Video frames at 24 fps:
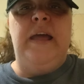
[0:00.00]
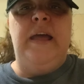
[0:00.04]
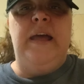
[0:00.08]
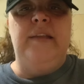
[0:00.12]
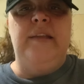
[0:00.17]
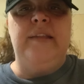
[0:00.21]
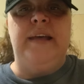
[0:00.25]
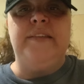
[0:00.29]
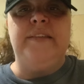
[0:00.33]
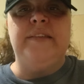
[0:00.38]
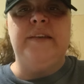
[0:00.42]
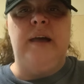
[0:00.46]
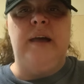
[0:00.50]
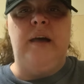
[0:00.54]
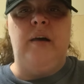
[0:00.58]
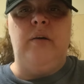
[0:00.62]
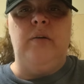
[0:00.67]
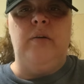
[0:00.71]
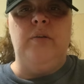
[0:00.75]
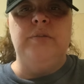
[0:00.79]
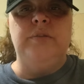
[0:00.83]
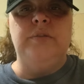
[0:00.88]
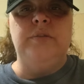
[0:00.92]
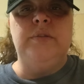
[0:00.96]
And that's
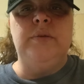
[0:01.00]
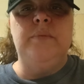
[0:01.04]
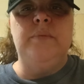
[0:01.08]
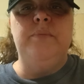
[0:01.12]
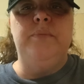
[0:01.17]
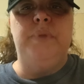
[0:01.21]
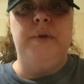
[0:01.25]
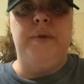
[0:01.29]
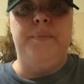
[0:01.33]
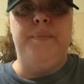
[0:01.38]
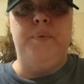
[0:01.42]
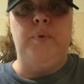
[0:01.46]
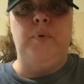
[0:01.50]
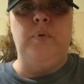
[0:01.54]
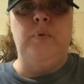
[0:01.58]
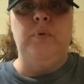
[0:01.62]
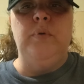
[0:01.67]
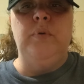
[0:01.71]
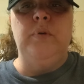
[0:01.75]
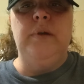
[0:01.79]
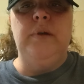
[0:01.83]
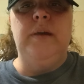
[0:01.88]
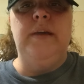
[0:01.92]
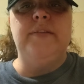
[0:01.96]
cause people
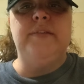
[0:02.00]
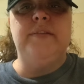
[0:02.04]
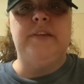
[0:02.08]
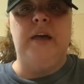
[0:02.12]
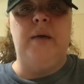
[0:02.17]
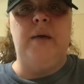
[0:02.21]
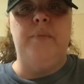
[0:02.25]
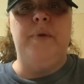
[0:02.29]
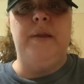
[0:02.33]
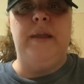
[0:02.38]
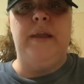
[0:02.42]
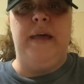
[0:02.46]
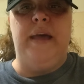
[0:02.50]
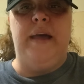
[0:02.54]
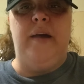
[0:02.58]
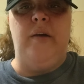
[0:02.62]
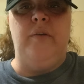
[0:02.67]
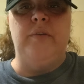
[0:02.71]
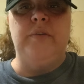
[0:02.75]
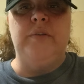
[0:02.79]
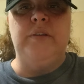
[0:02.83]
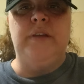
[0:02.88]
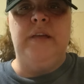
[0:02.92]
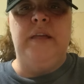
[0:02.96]
is coming
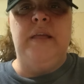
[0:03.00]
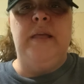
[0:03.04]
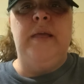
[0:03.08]
out.